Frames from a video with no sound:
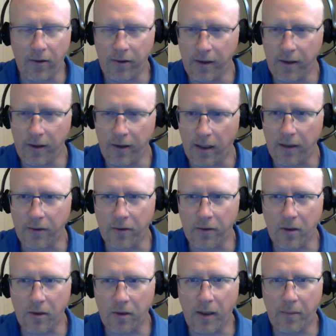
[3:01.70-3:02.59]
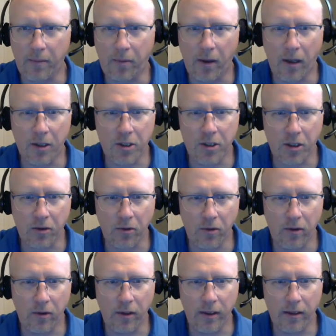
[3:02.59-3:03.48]
I already downloaded my project
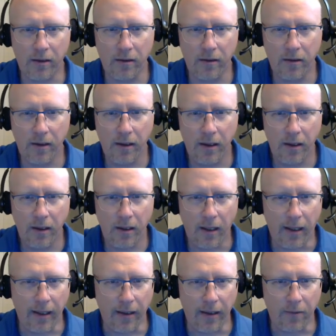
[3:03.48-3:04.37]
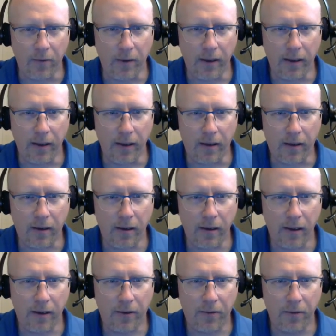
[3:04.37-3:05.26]
earlier. And when I
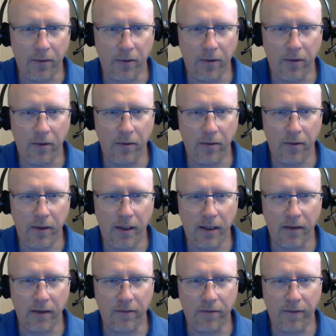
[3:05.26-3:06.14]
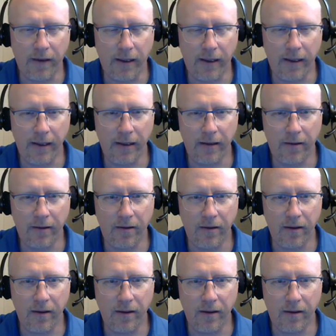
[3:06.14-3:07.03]
click through, you can find
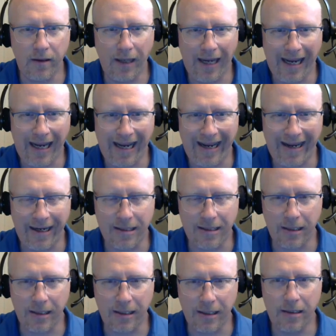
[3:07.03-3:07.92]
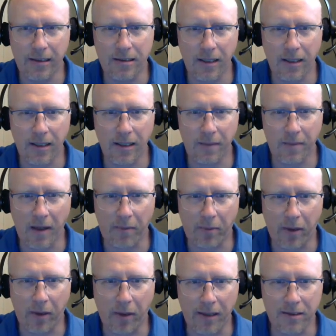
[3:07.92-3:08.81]
the tags inside my
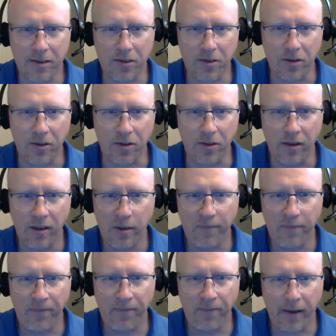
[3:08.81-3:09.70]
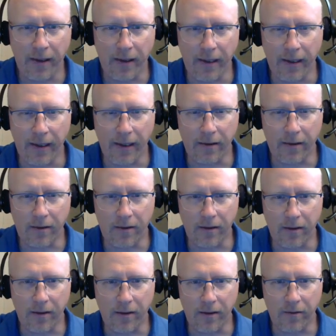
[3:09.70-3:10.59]
processor. And
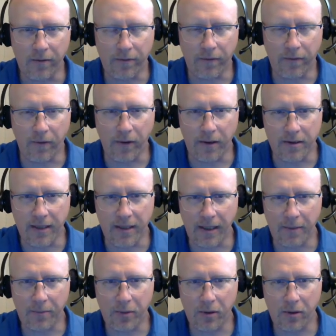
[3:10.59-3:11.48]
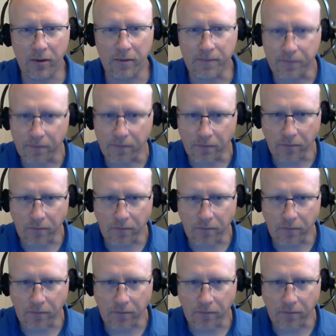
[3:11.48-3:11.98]
uh, for example,